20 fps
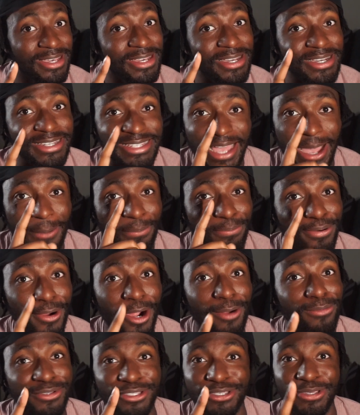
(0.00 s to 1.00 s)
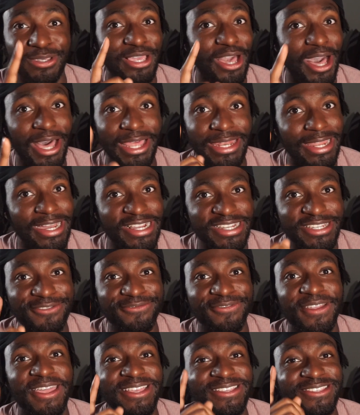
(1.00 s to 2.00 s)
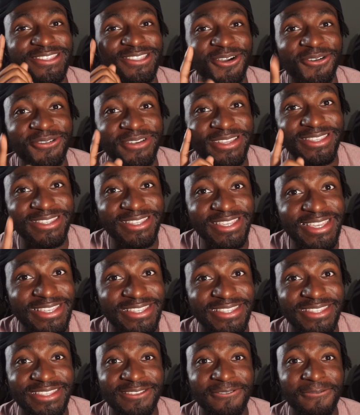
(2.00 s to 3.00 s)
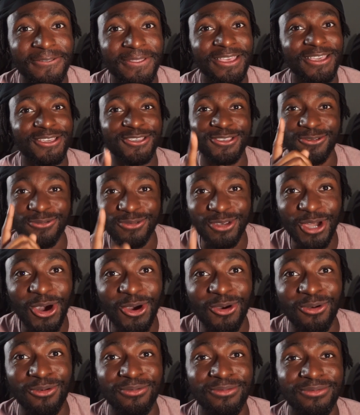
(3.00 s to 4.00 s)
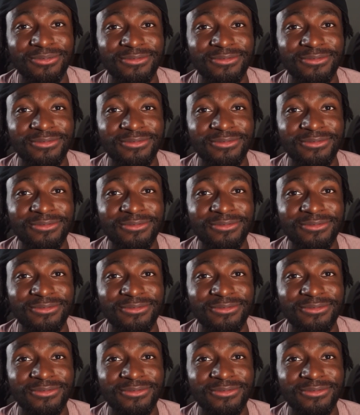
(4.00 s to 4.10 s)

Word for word: Because I promise you, y'all Nuggets fans don't exist. You don't.